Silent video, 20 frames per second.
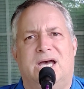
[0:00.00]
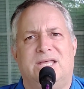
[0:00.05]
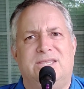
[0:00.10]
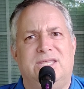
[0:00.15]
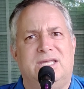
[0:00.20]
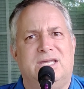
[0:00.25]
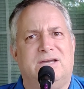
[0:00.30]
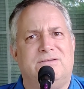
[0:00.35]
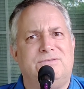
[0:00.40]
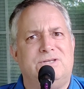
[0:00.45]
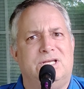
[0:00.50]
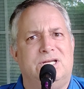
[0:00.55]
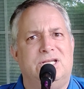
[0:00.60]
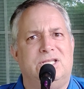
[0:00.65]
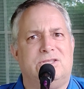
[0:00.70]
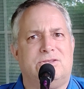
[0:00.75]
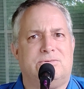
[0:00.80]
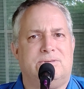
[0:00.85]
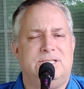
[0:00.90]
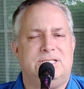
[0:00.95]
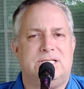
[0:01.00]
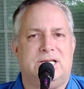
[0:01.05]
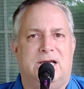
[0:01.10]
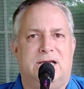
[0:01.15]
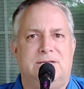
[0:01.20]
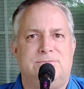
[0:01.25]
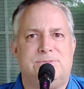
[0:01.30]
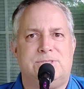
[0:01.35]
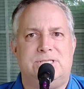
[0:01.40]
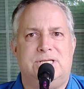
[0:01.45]
I think I've done it 3
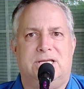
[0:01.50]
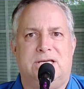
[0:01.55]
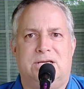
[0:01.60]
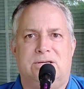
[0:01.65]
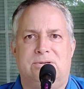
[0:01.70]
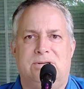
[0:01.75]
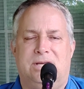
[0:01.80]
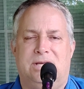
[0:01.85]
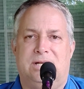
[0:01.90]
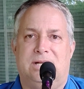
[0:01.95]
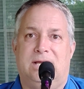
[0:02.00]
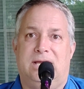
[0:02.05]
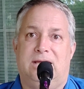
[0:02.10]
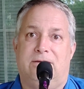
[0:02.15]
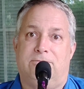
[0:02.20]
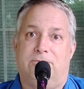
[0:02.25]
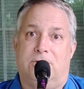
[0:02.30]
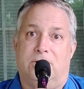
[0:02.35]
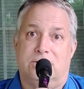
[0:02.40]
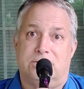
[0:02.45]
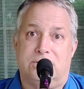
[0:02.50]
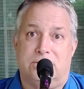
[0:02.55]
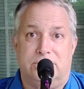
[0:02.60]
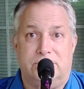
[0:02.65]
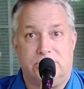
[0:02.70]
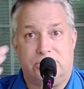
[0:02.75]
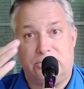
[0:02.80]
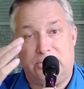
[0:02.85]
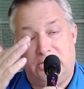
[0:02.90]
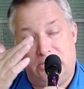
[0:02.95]
times now, and I have walked on
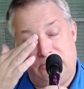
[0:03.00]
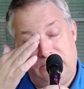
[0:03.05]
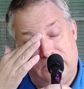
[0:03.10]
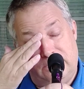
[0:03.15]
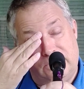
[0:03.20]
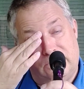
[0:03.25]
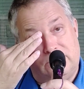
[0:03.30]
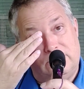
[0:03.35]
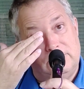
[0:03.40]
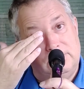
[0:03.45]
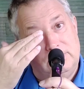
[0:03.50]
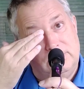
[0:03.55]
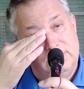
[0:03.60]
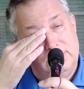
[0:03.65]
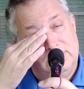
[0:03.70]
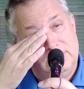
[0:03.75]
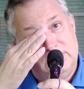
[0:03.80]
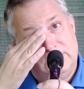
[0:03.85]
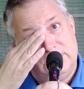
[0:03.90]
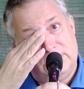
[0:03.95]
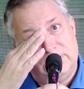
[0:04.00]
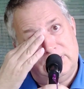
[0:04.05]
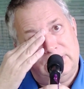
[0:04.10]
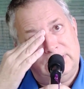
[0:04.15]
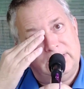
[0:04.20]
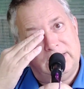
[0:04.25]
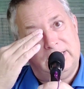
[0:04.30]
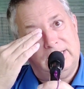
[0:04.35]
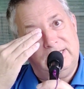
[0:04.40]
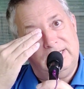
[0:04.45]
the treadmill
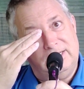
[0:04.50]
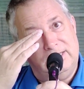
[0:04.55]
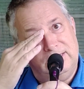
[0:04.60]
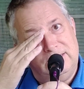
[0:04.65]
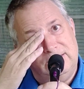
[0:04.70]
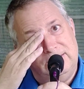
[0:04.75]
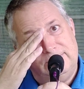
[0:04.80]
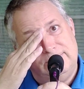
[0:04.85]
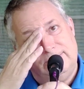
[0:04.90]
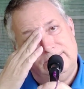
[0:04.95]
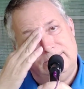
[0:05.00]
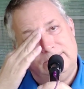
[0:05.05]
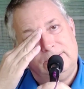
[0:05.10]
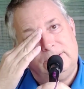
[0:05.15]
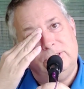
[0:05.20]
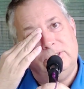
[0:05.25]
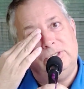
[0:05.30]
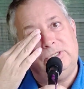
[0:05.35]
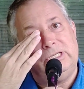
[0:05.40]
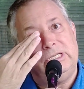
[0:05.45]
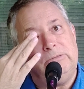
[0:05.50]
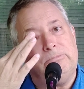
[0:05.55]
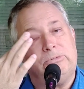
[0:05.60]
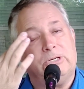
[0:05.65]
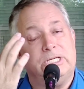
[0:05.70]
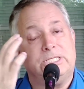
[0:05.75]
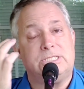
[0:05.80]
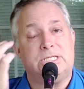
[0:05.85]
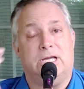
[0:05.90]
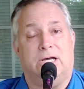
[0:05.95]
during that kooky
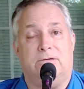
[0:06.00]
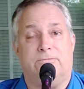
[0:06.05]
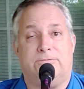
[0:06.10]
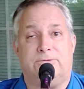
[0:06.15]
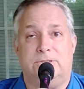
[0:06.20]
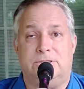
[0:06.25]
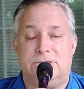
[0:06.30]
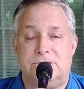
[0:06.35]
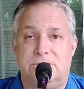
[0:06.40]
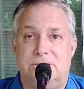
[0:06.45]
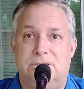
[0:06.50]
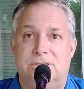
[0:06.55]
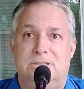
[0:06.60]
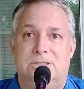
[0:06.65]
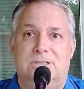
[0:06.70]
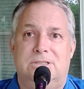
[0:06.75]
press conference